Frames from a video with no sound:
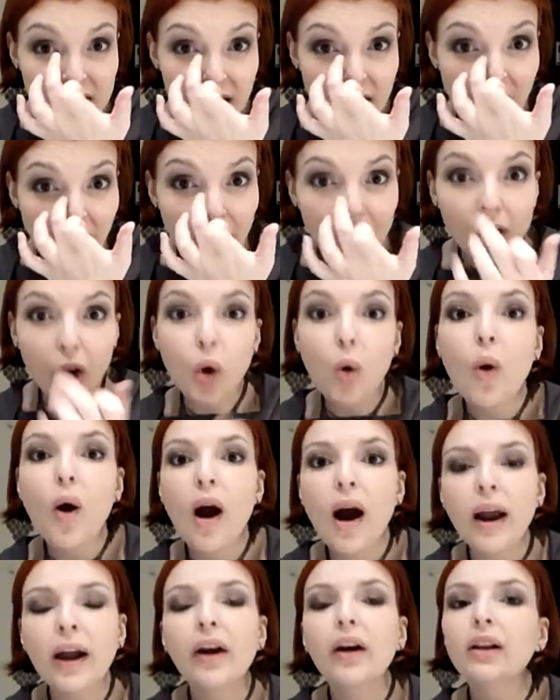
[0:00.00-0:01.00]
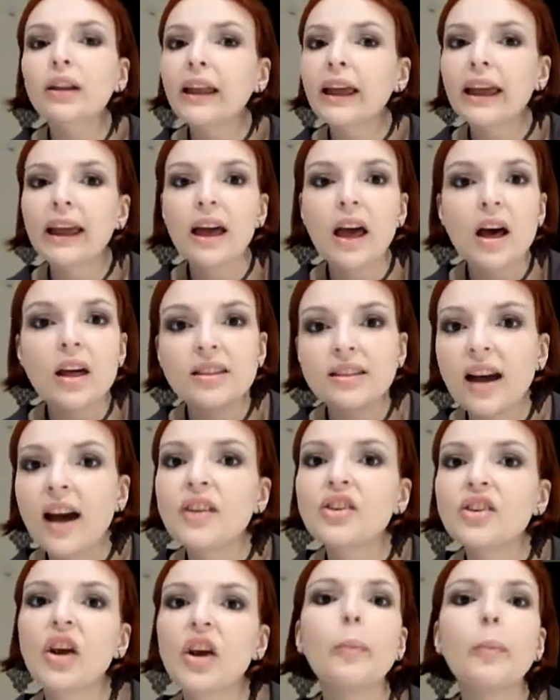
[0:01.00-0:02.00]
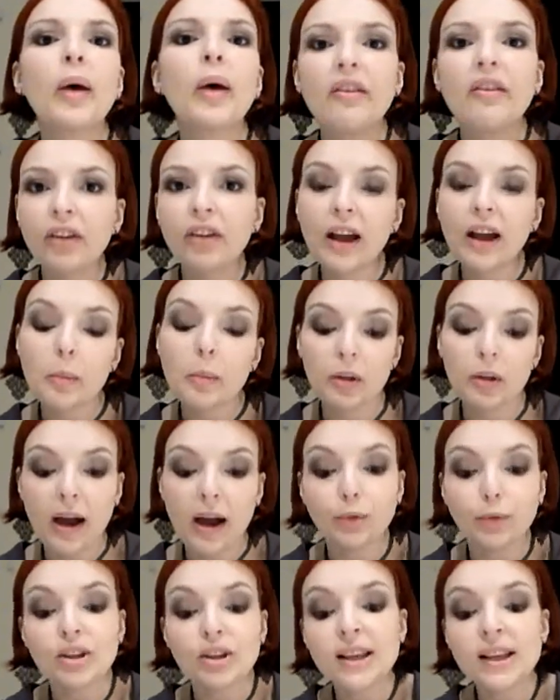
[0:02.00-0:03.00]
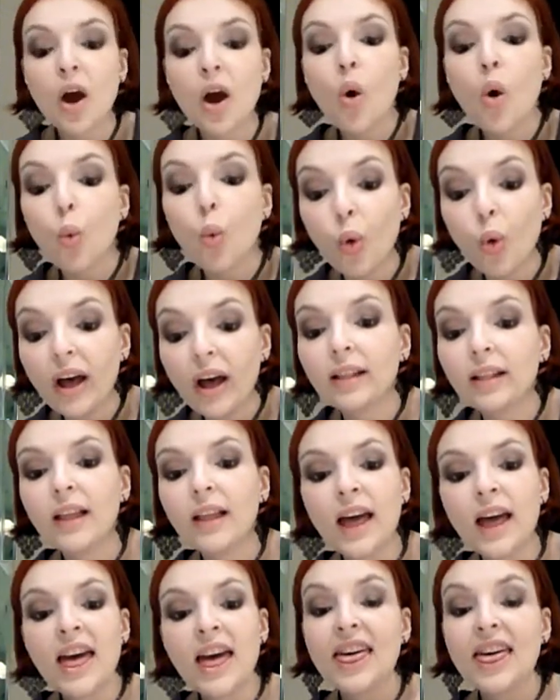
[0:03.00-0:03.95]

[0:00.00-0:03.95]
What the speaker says: did not require like a touch up every couple hours. Well,